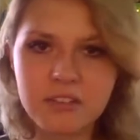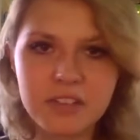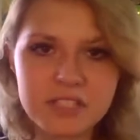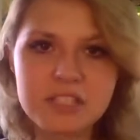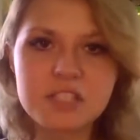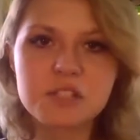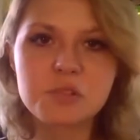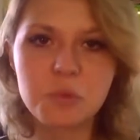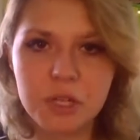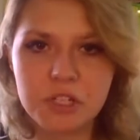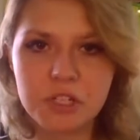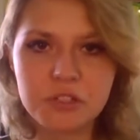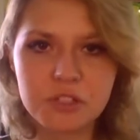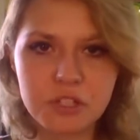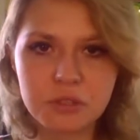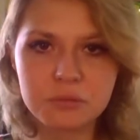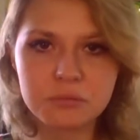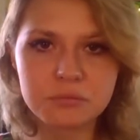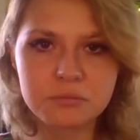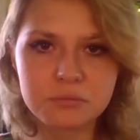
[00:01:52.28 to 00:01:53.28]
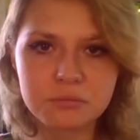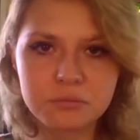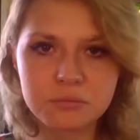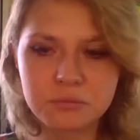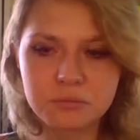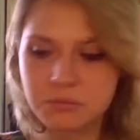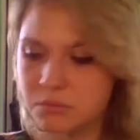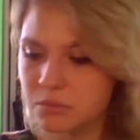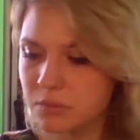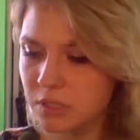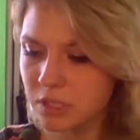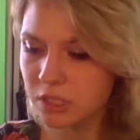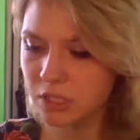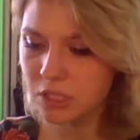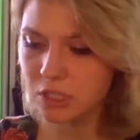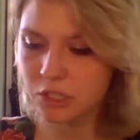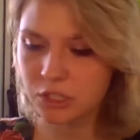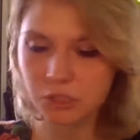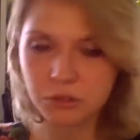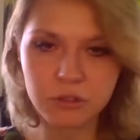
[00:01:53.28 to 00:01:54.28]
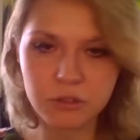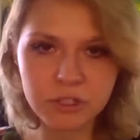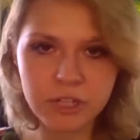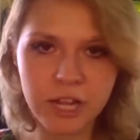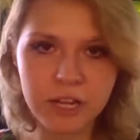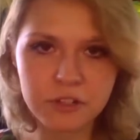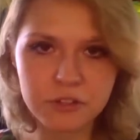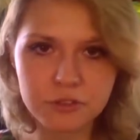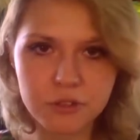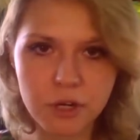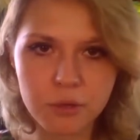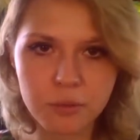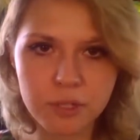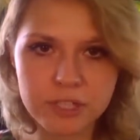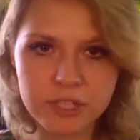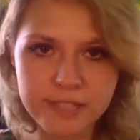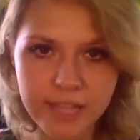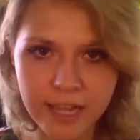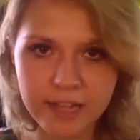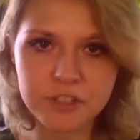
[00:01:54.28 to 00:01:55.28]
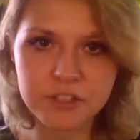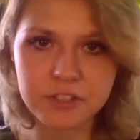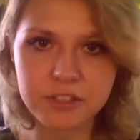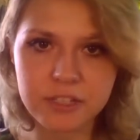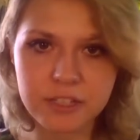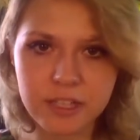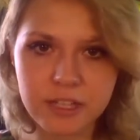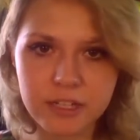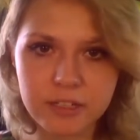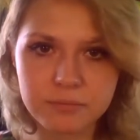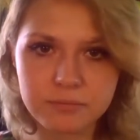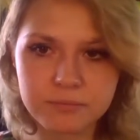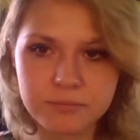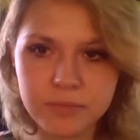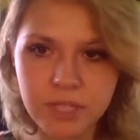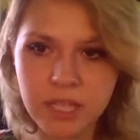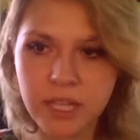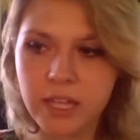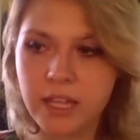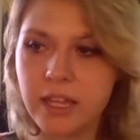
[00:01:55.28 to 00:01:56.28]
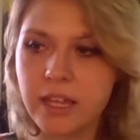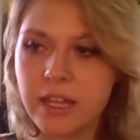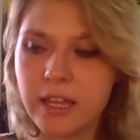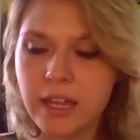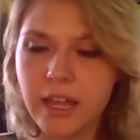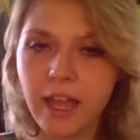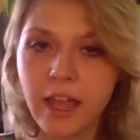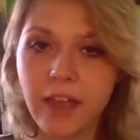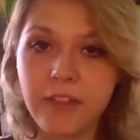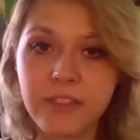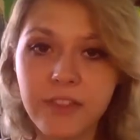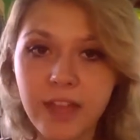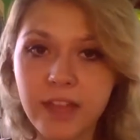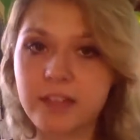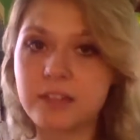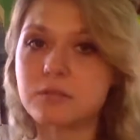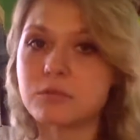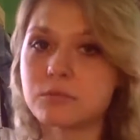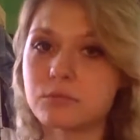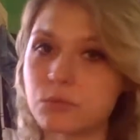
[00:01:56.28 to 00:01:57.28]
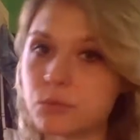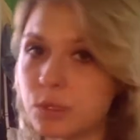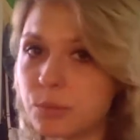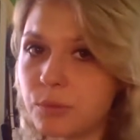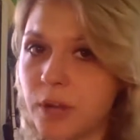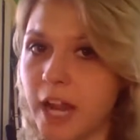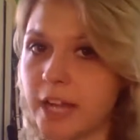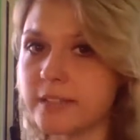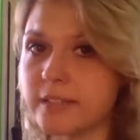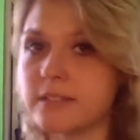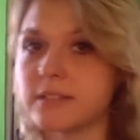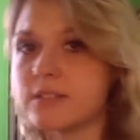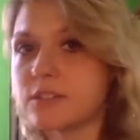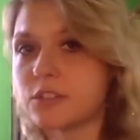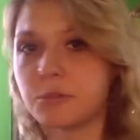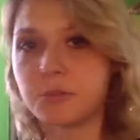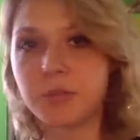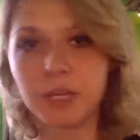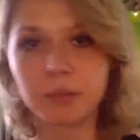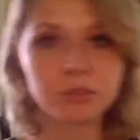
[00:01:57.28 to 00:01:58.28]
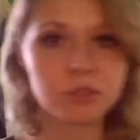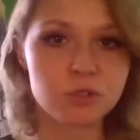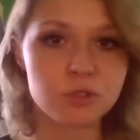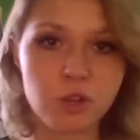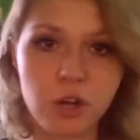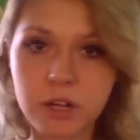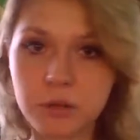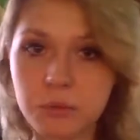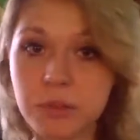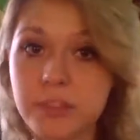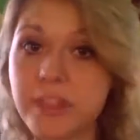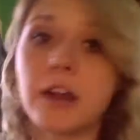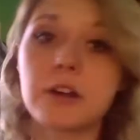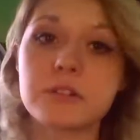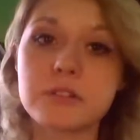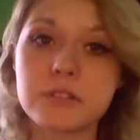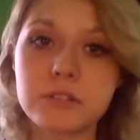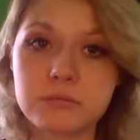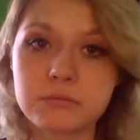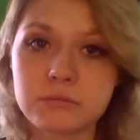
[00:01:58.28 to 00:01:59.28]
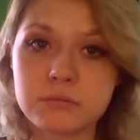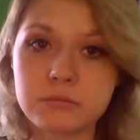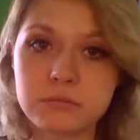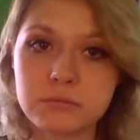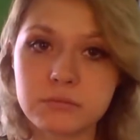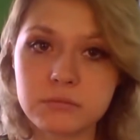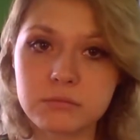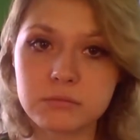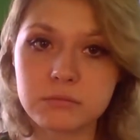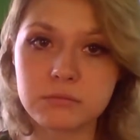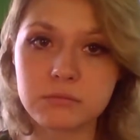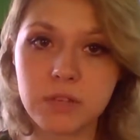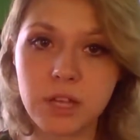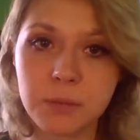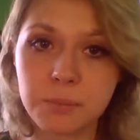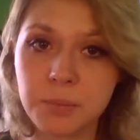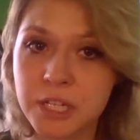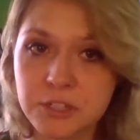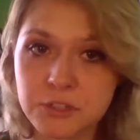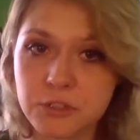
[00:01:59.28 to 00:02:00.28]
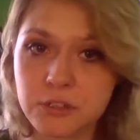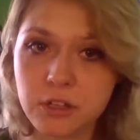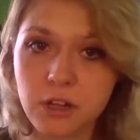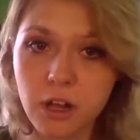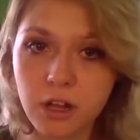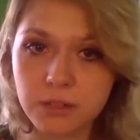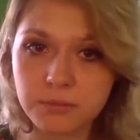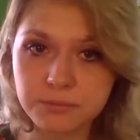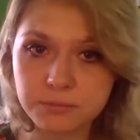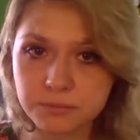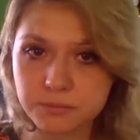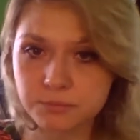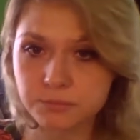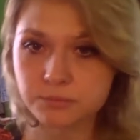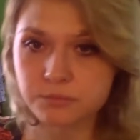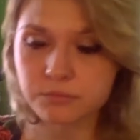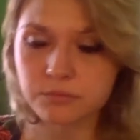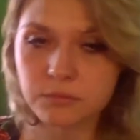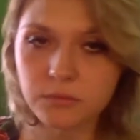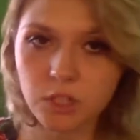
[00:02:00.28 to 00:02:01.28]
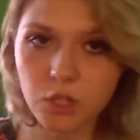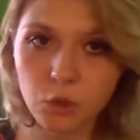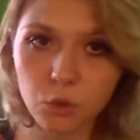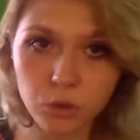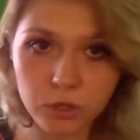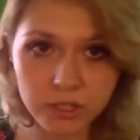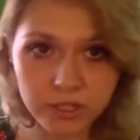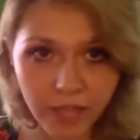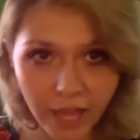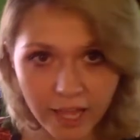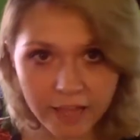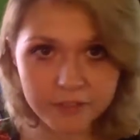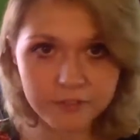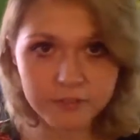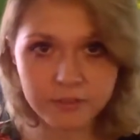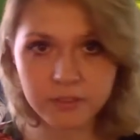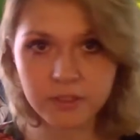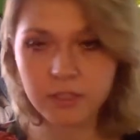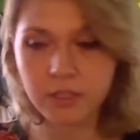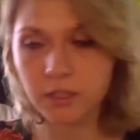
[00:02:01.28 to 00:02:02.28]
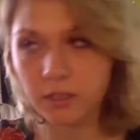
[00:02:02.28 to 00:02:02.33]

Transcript: this is what you do. You learn how to draw what's actually there. And then with practice, you'll be able to draw it without a picture at all or a live